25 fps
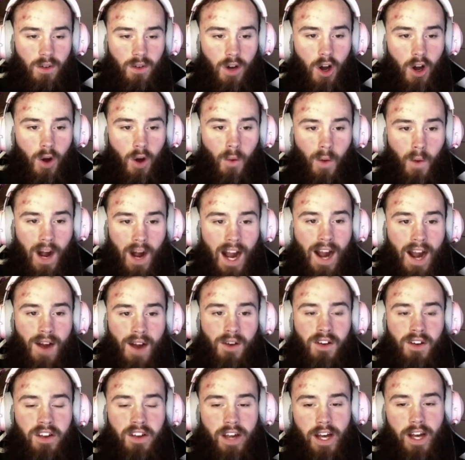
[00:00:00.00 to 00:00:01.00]
oh
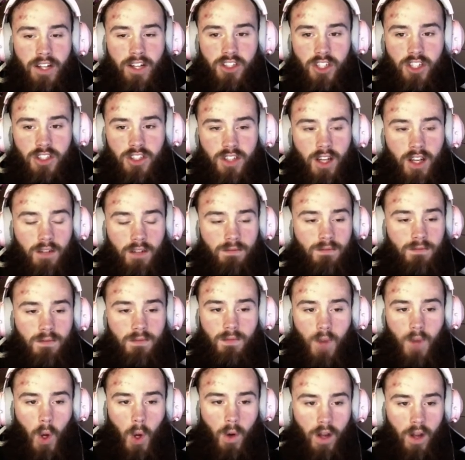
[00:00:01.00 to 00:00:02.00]
wow, I was just like,
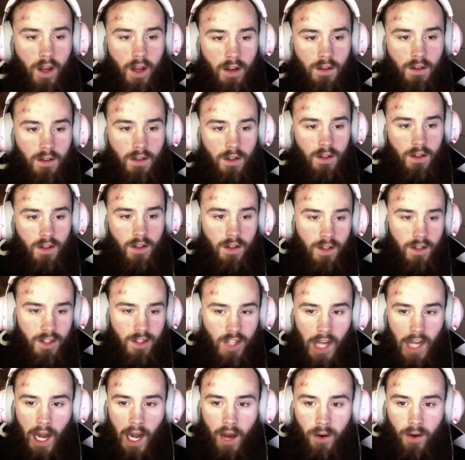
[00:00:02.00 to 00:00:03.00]
okay,
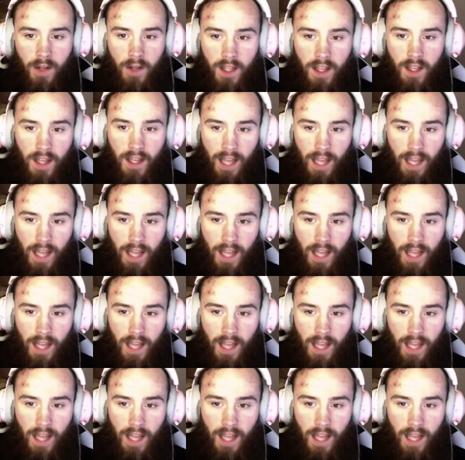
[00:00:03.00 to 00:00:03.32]
you know.